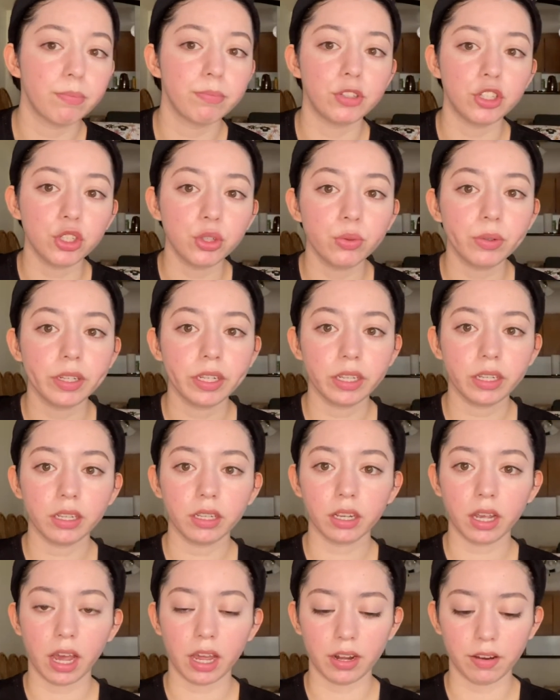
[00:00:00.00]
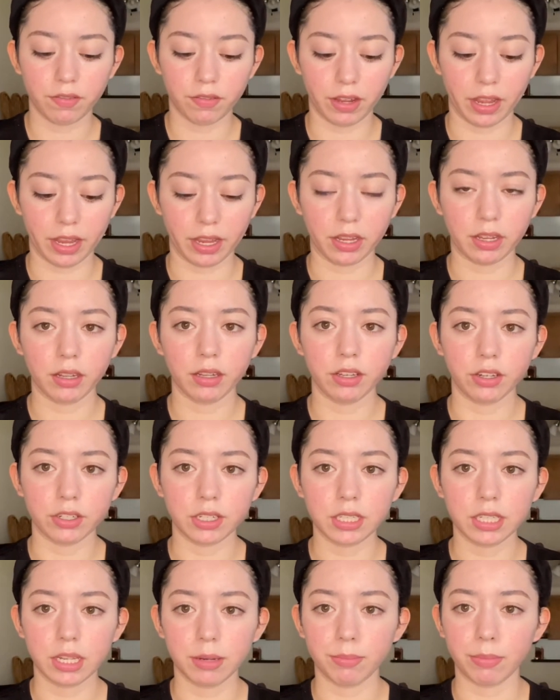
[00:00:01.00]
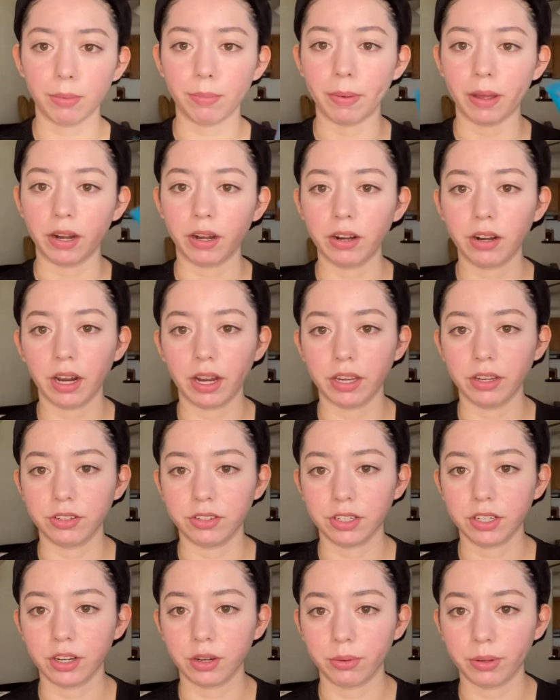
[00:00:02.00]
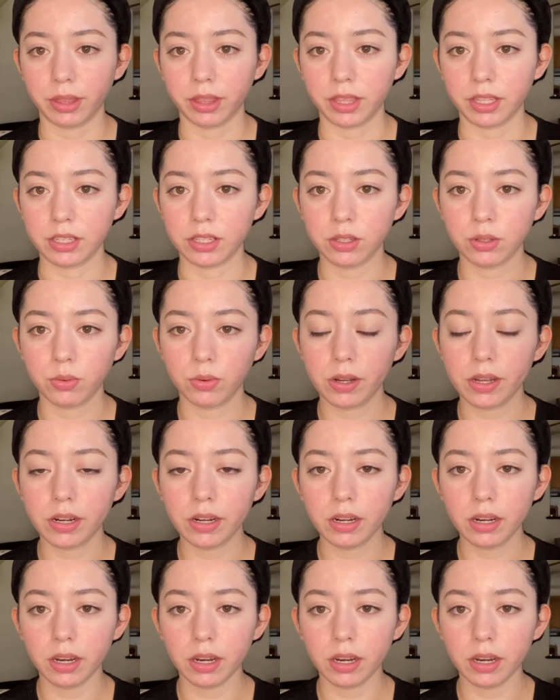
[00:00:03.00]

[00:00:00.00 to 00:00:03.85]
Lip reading: dewy, kind of like your skin but better, I usually go with this one.